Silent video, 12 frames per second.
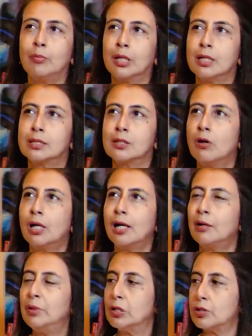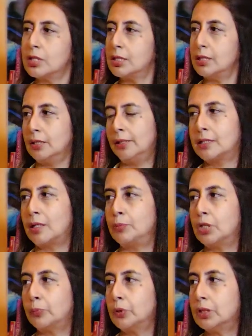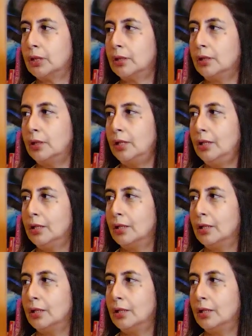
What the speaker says: but it's not like I'm interested subject particularly.